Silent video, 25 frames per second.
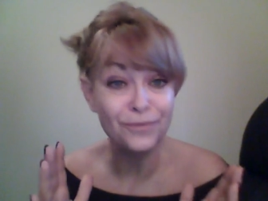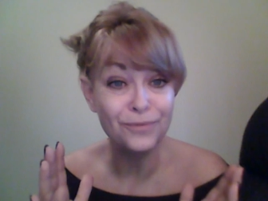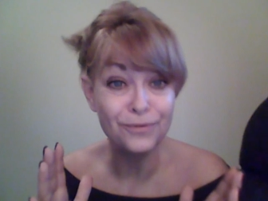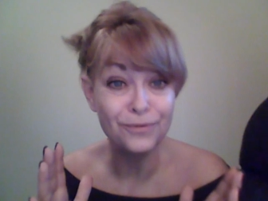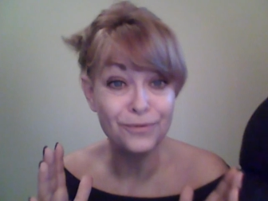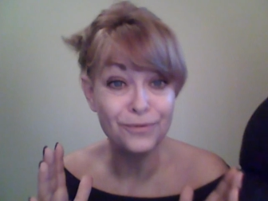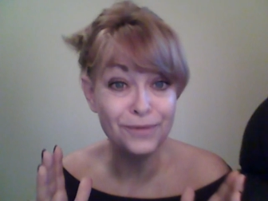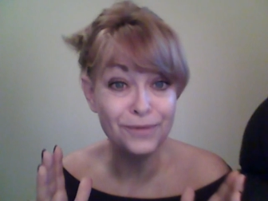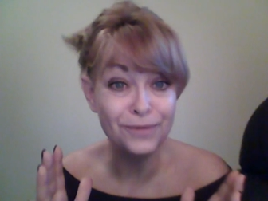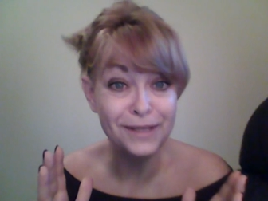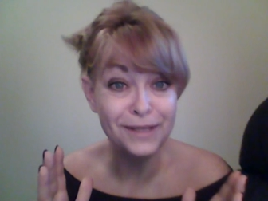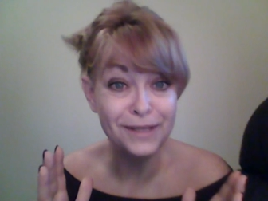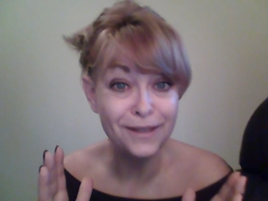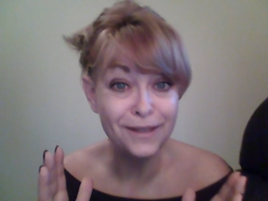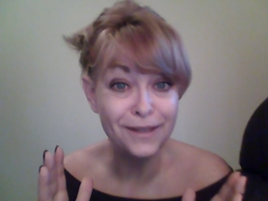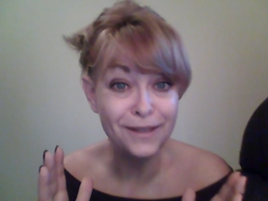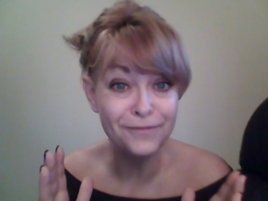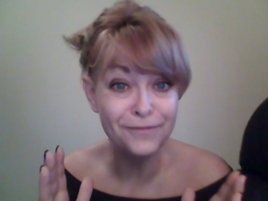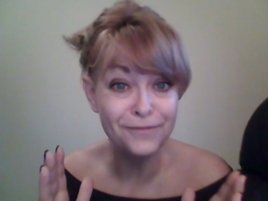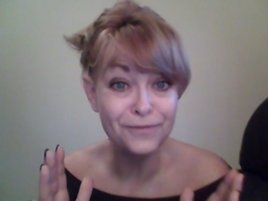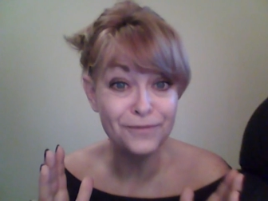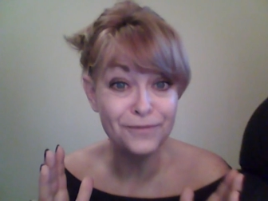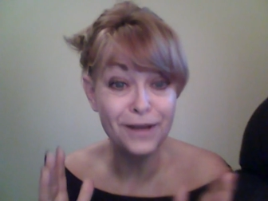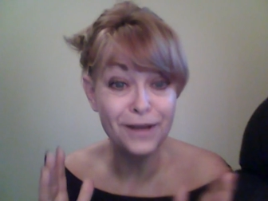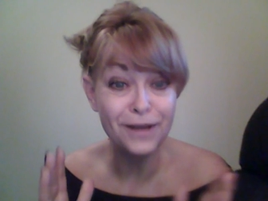would really
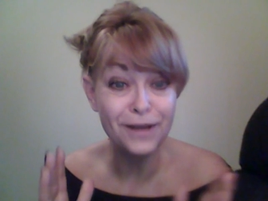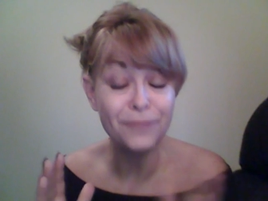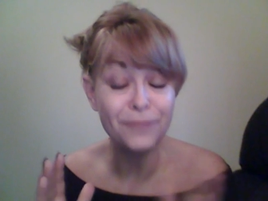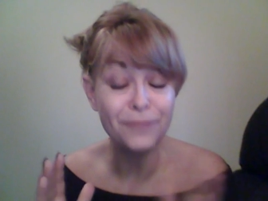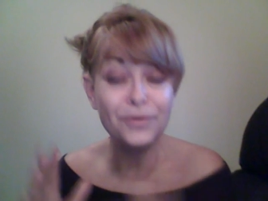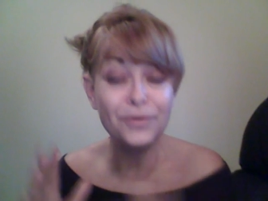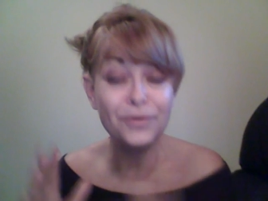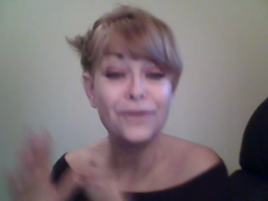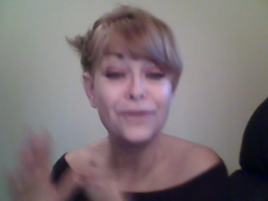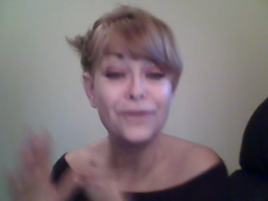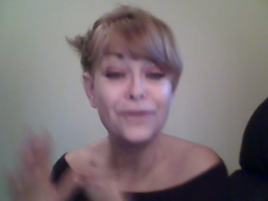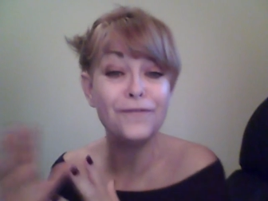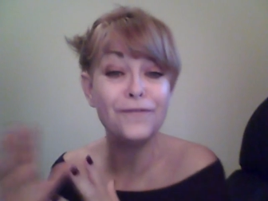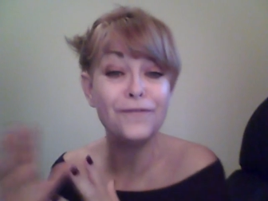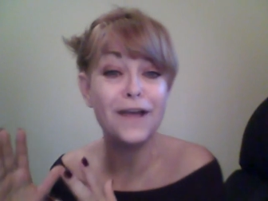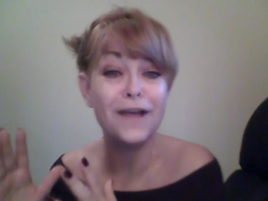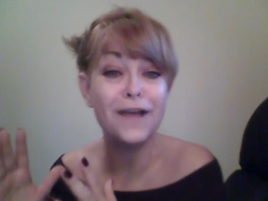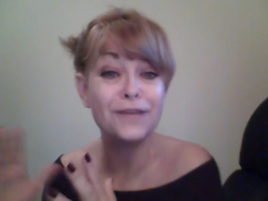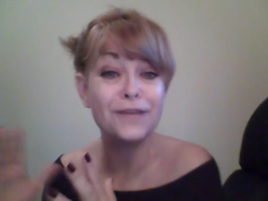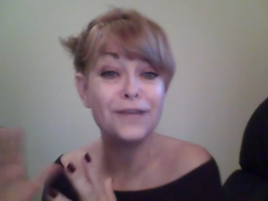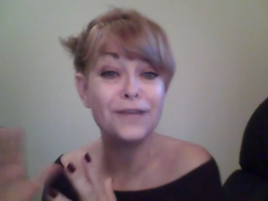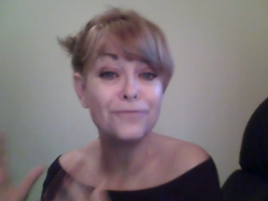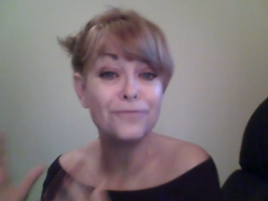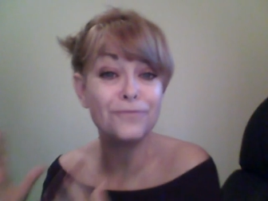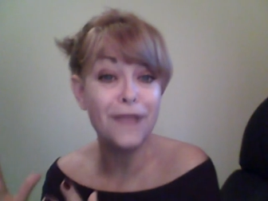love to write a book,
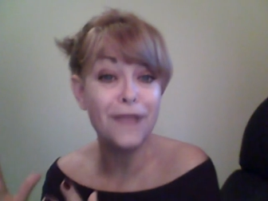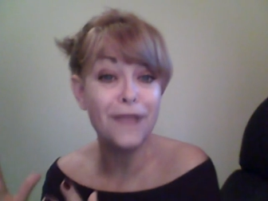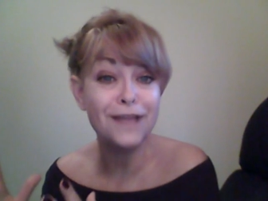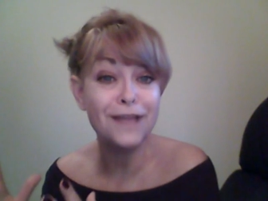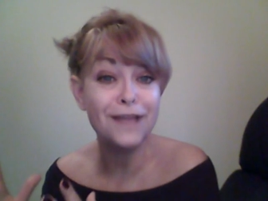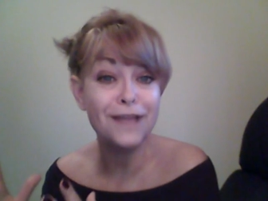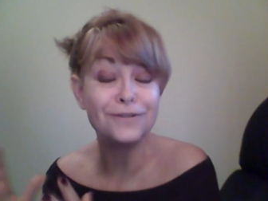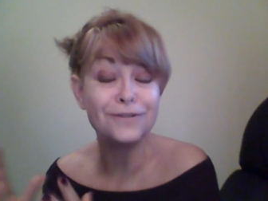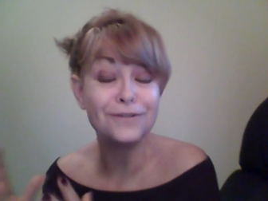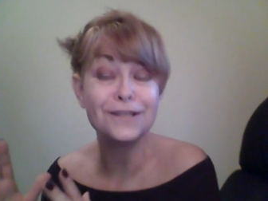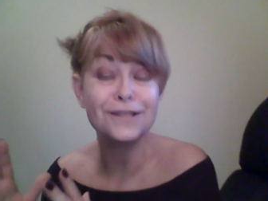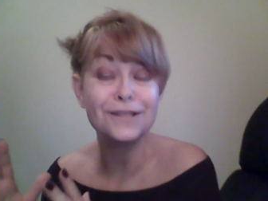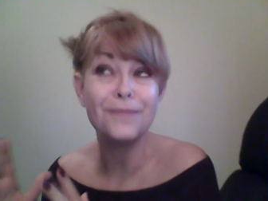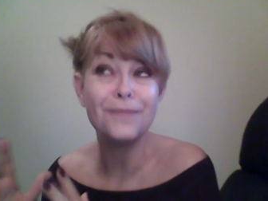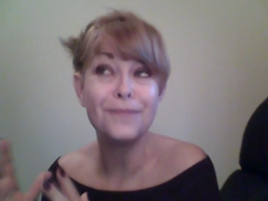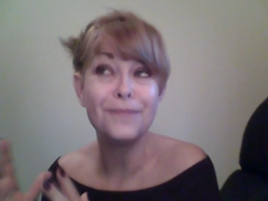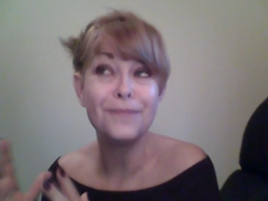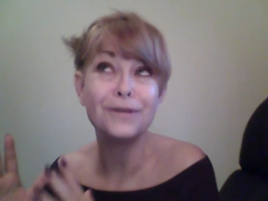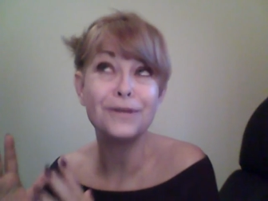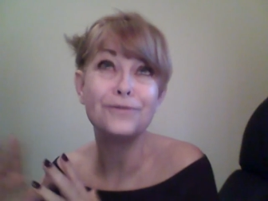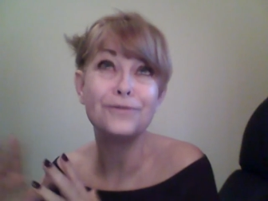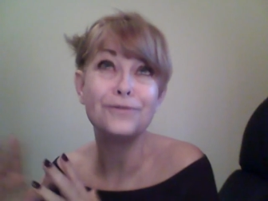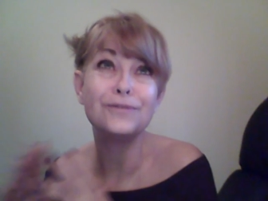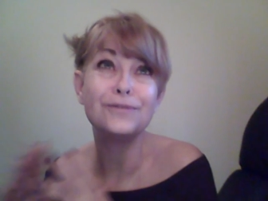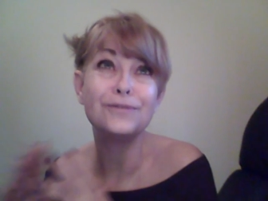find a writer,
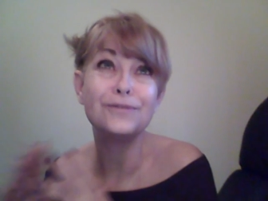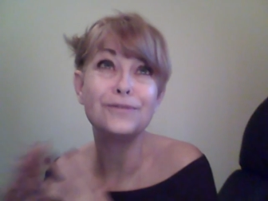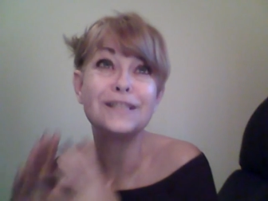somebody who